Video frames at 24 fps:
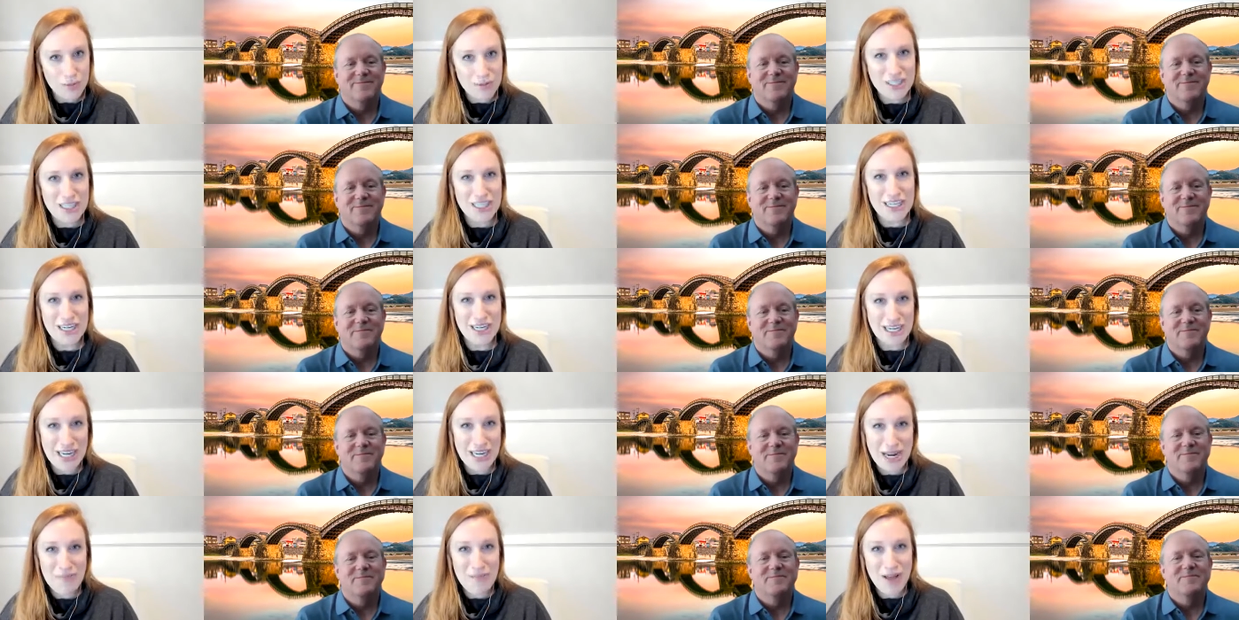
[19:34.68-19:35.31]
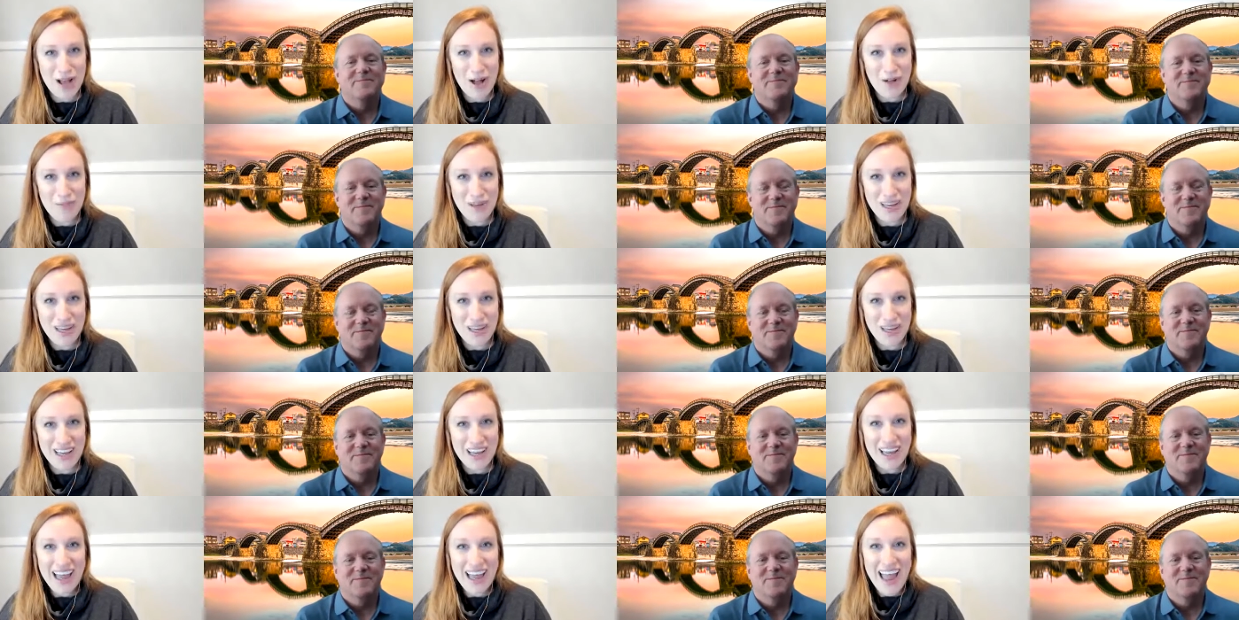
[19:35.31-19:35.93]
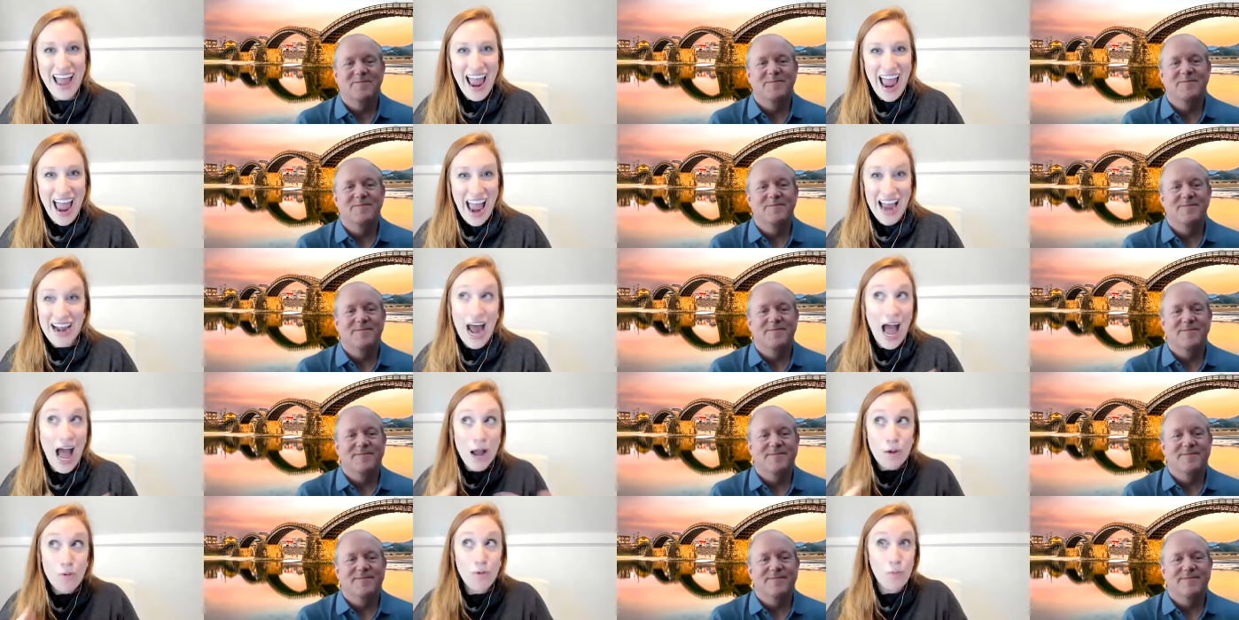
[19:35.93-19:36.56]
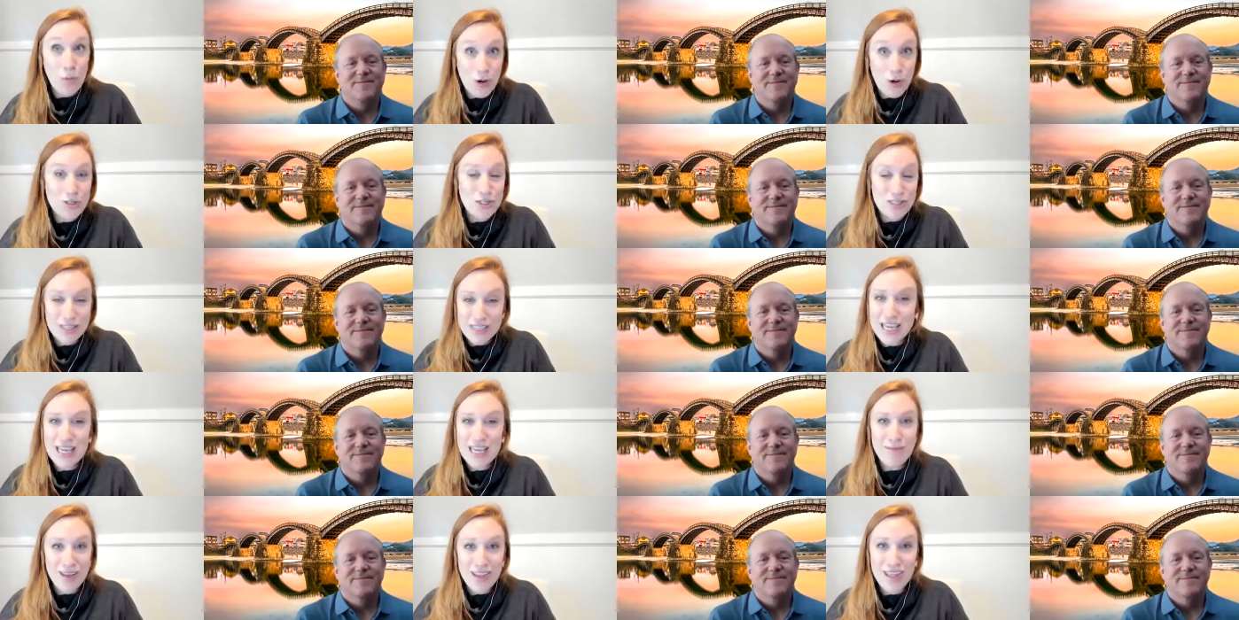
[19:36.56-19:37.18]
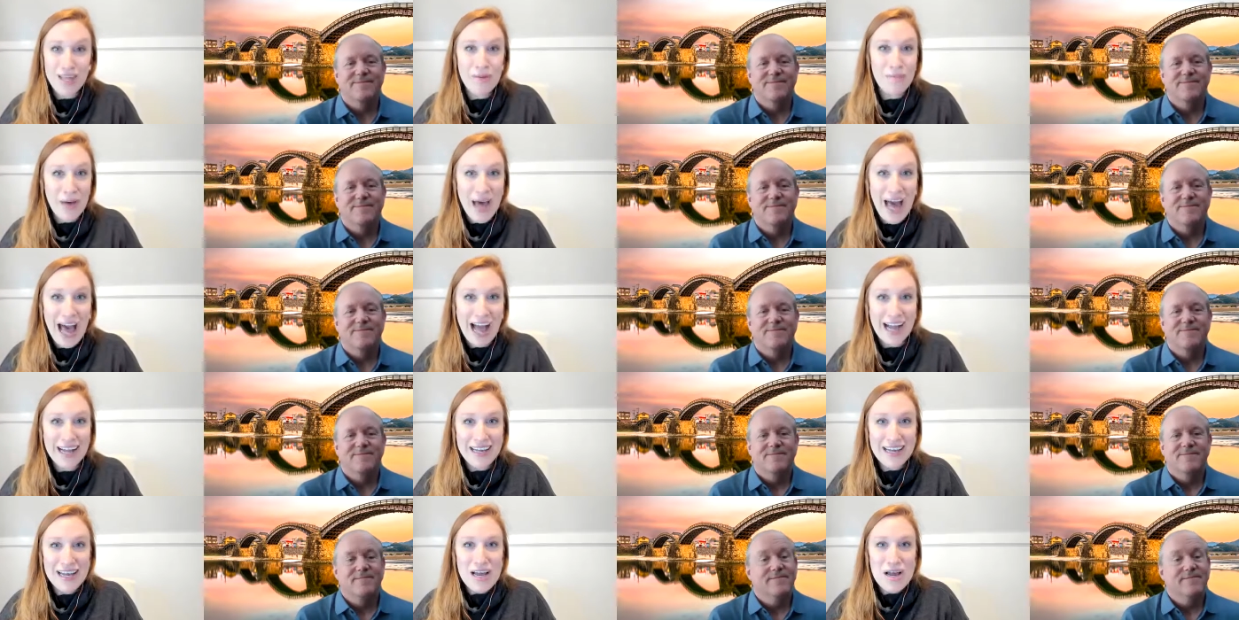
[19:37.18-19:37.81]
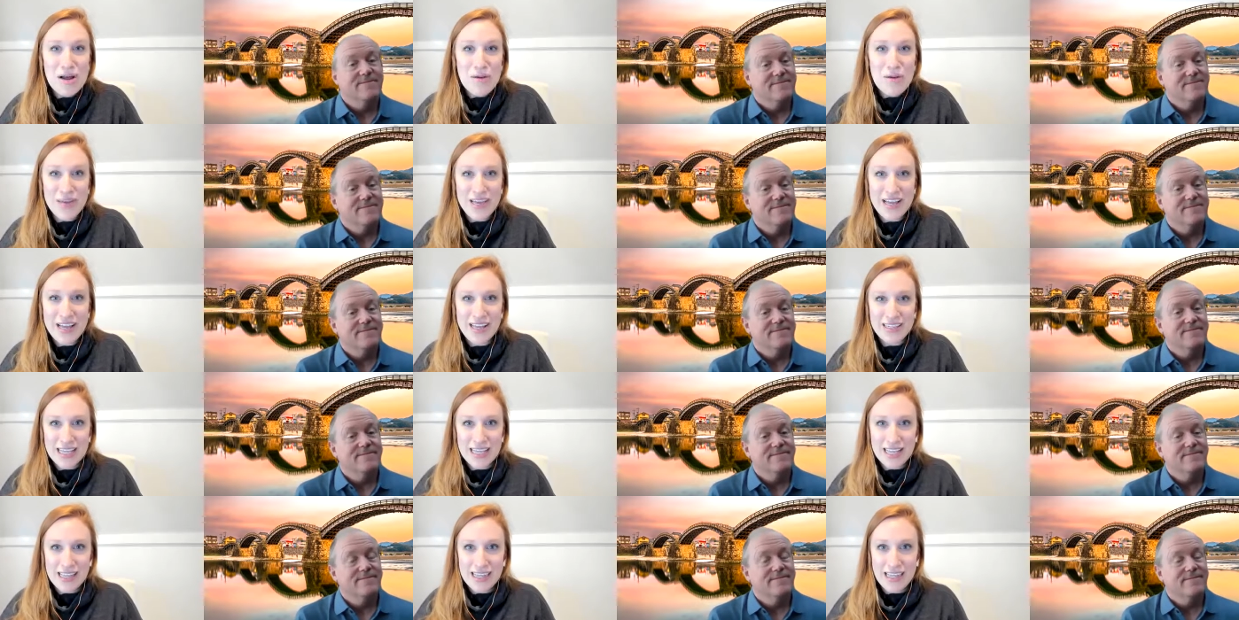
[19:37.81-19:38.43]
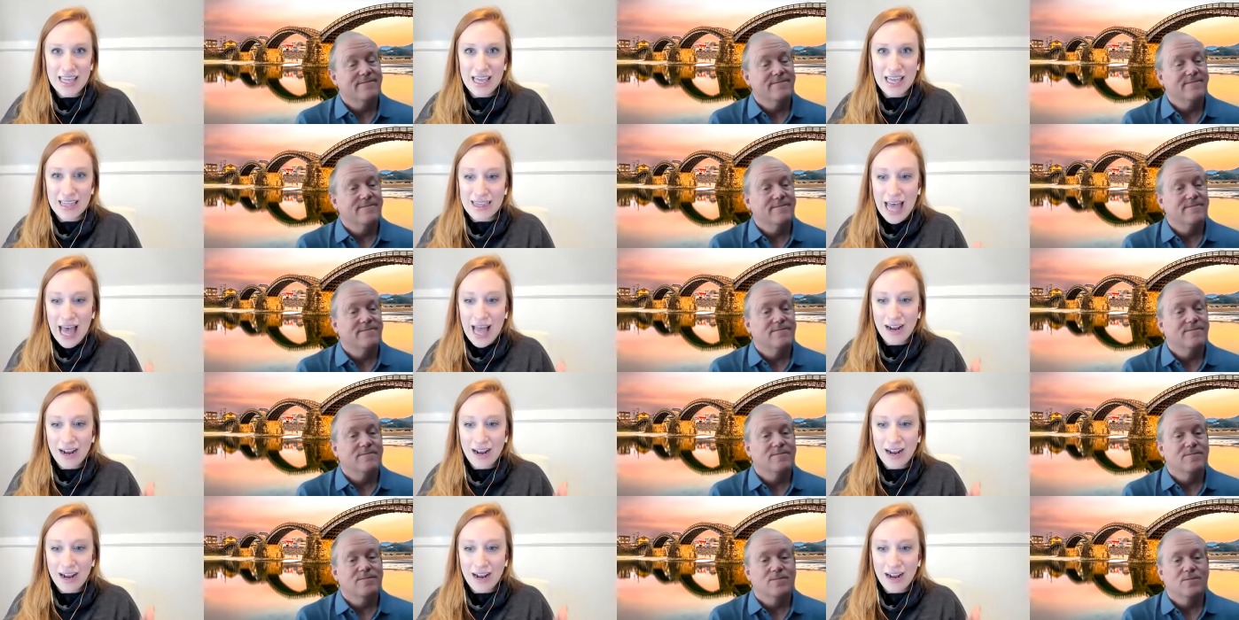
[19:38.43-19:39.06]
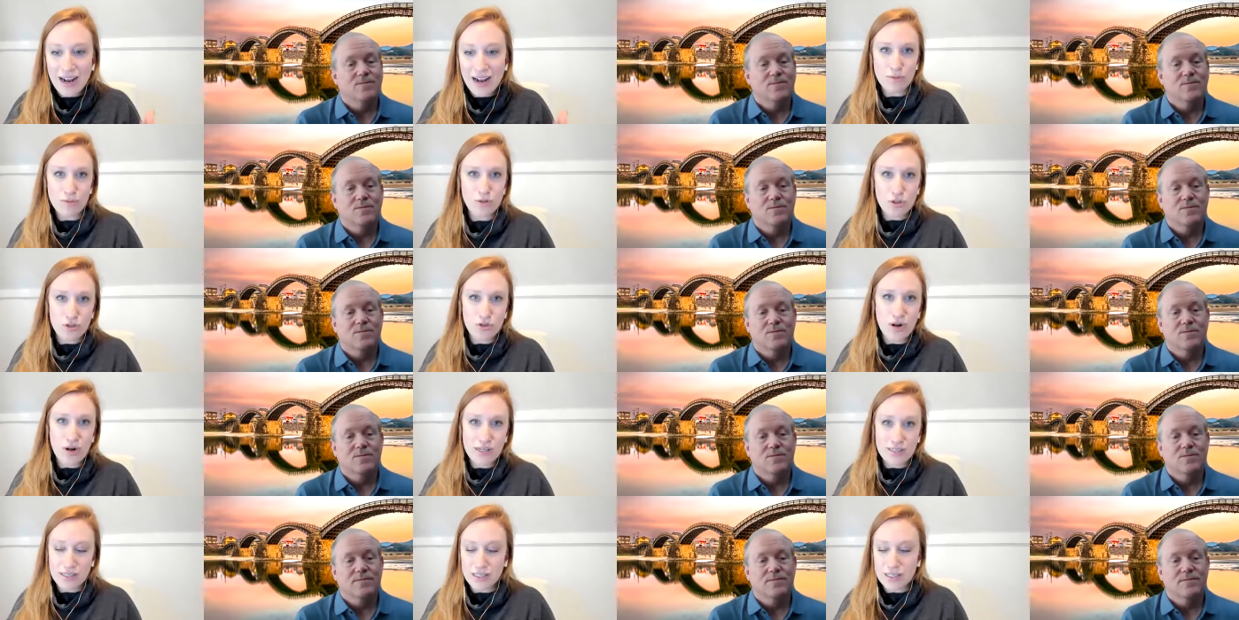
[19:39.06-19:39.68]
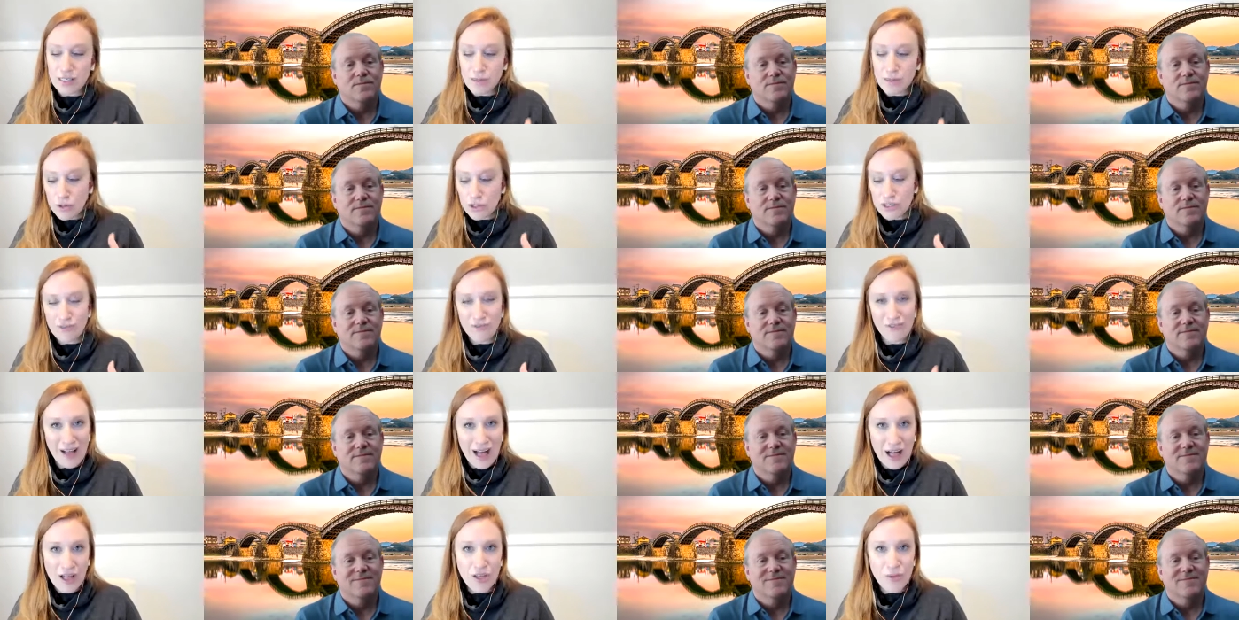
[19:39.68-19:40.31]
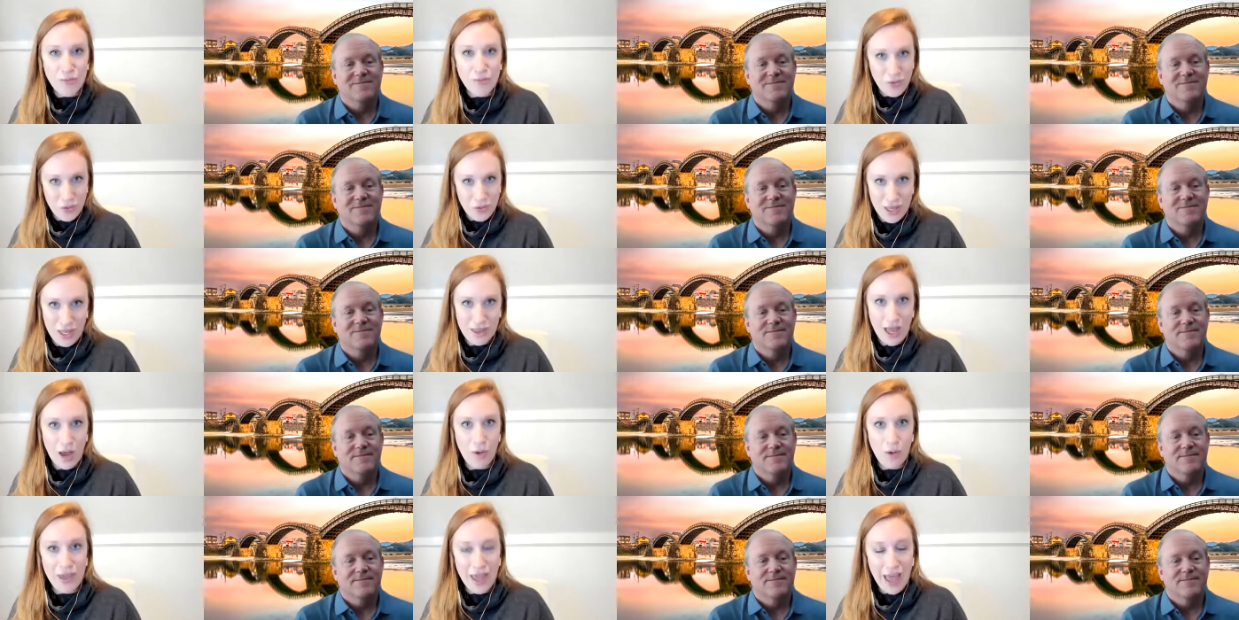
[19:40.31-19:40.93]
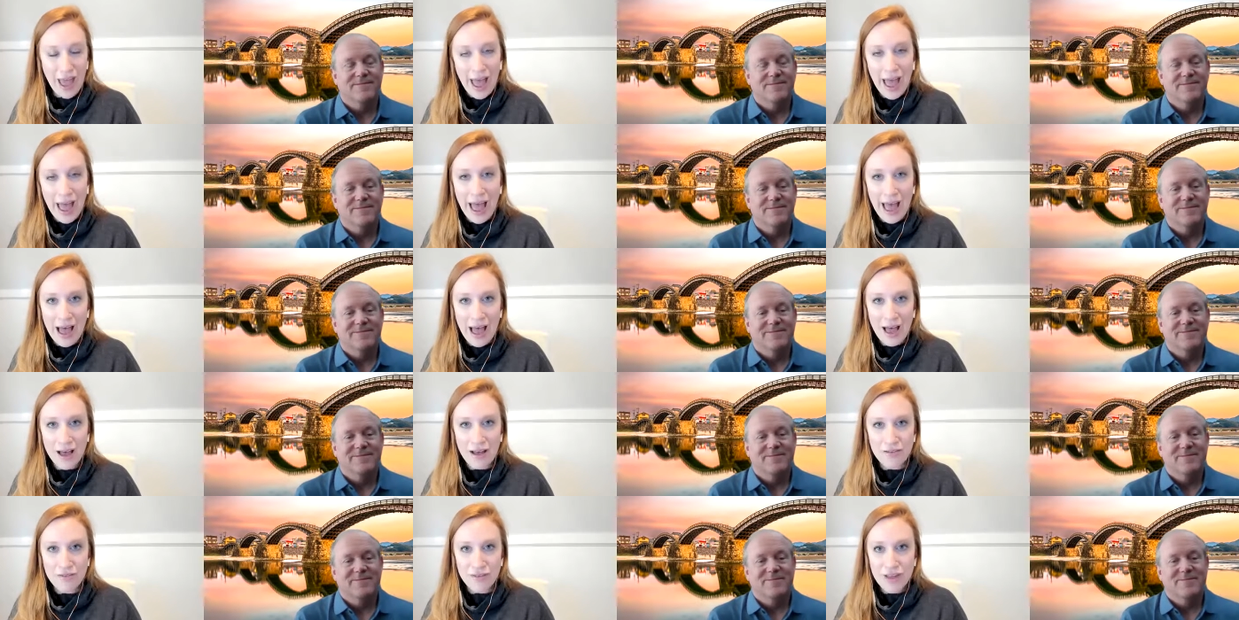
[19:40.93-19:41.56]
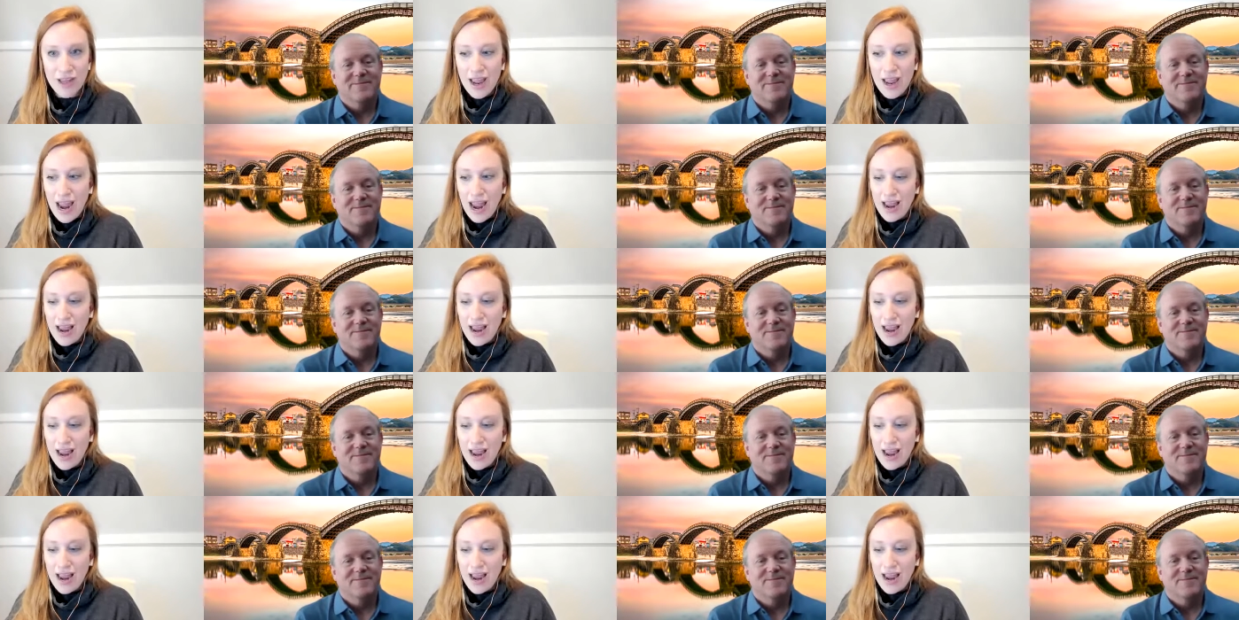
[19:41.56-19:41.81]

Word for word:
Speaker 1: to email me, and I will personally email them back because I think that customer trust is the most valuable thing that we have.